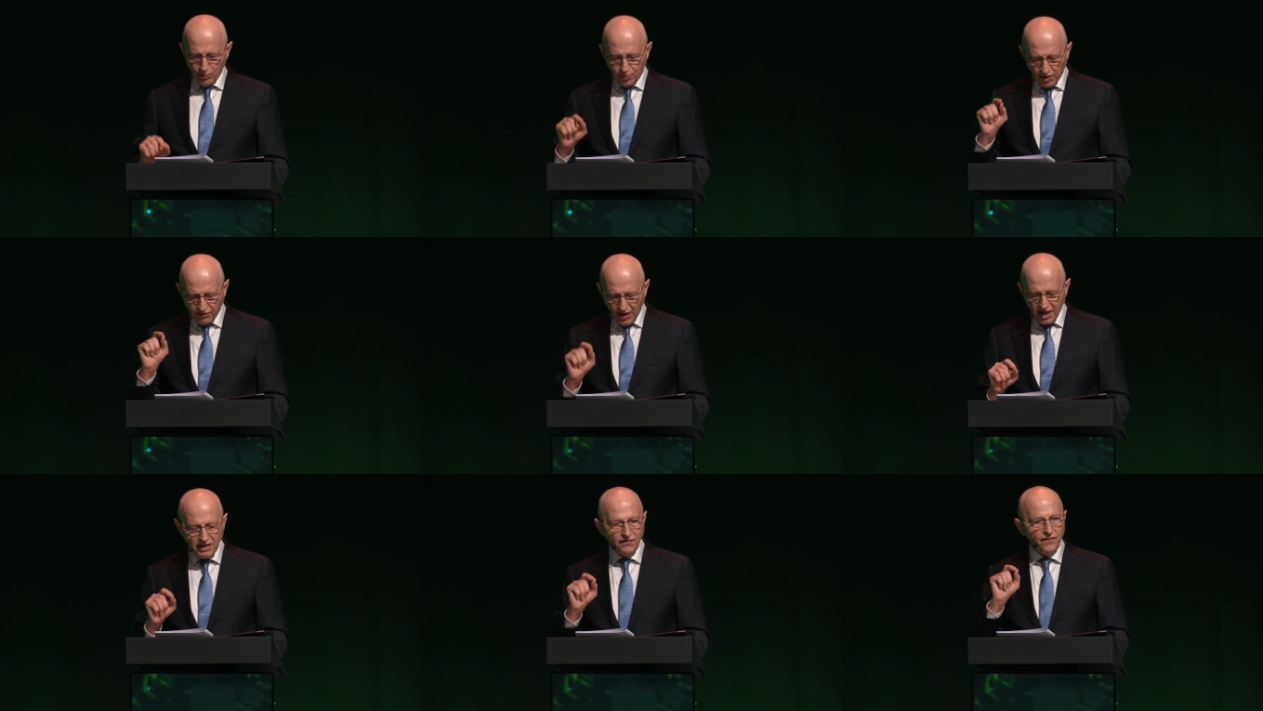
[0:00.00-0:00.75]

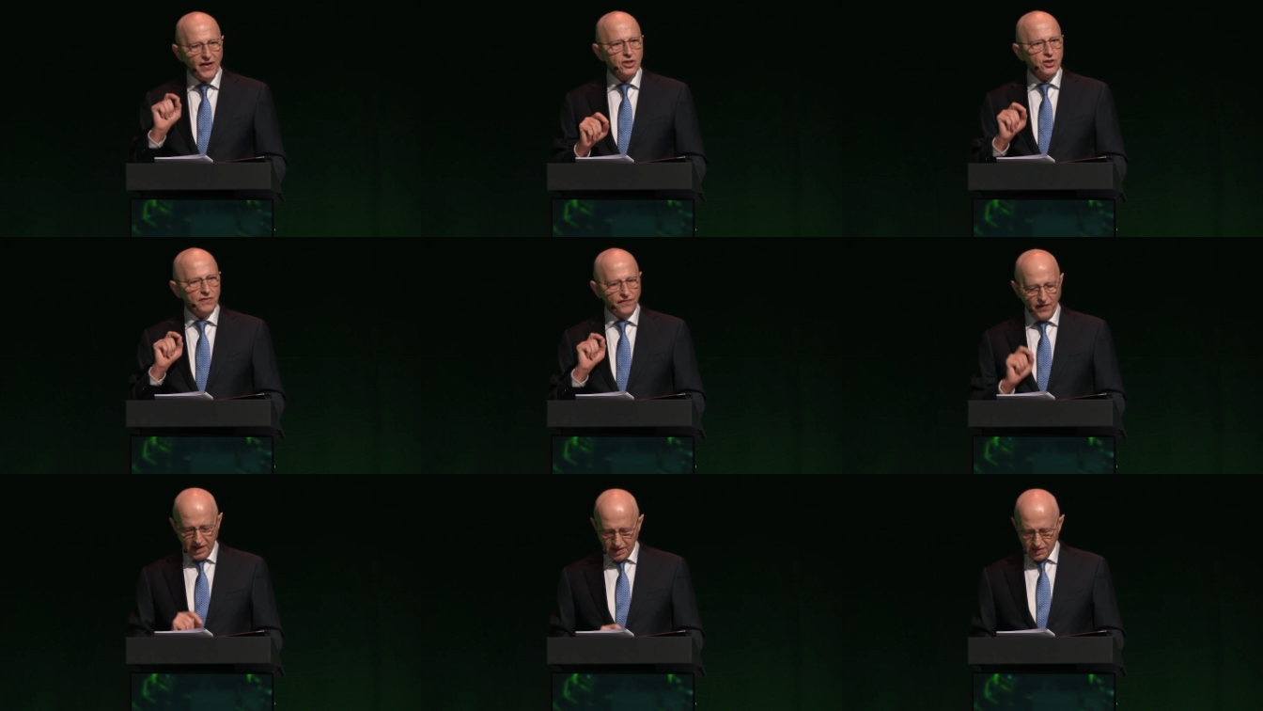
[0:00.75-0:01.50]
provide venture
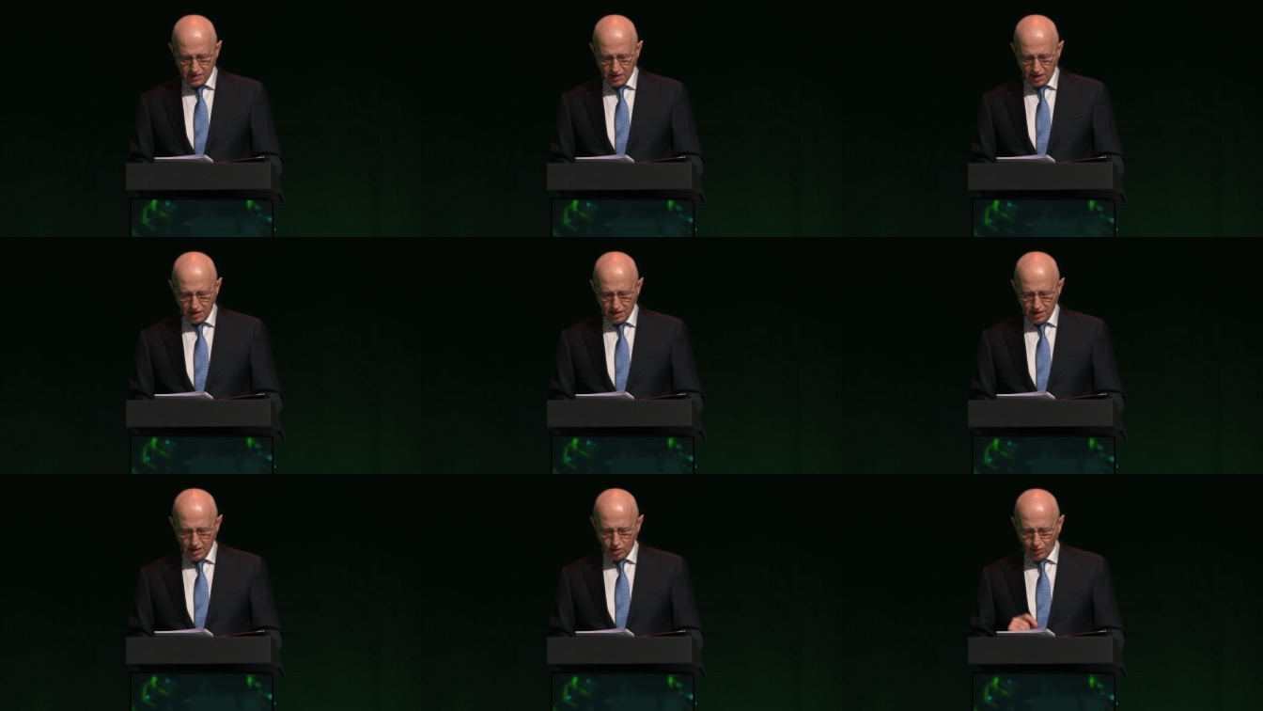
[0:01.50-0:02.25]
financing
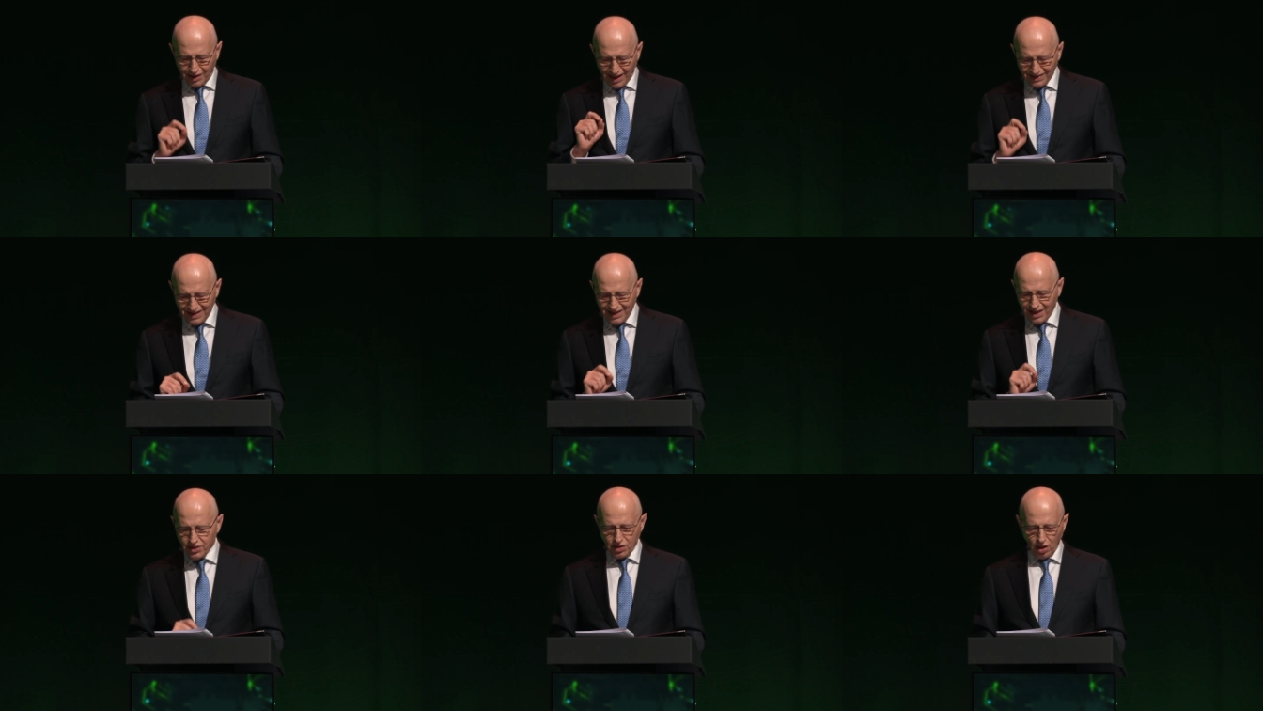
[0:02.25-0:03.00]
to
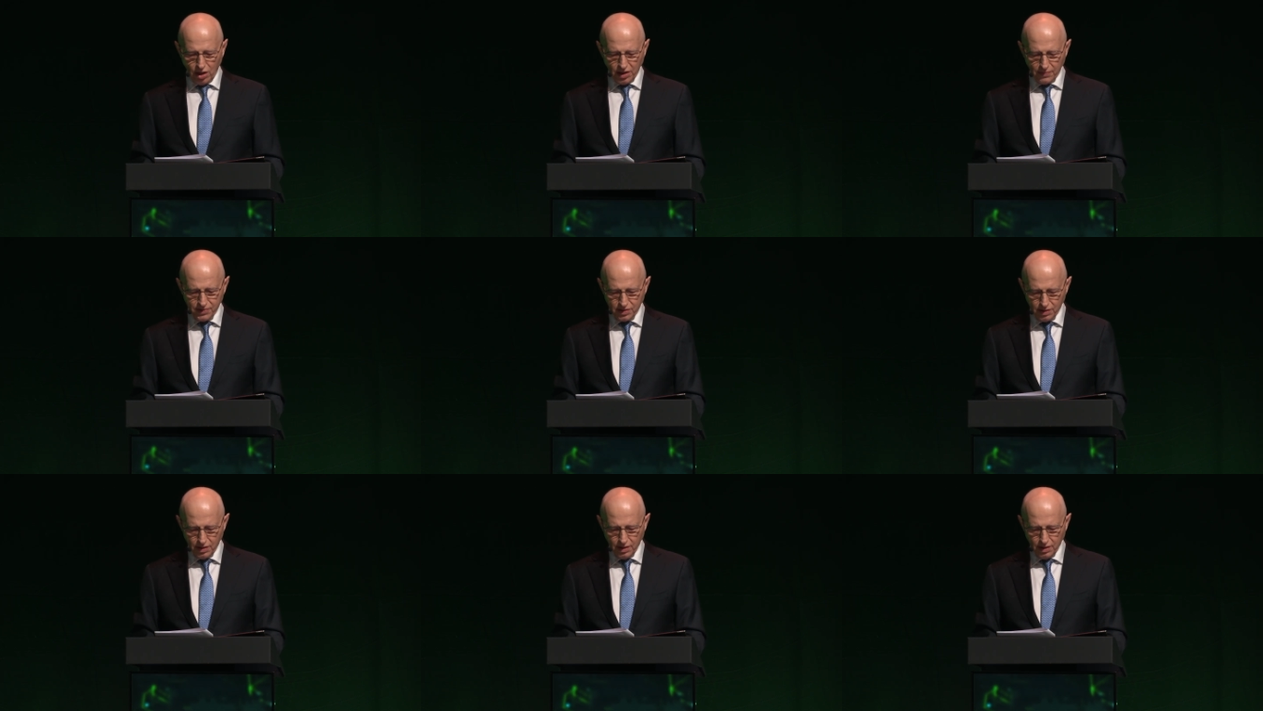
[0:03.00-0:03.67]
cutting-edge startups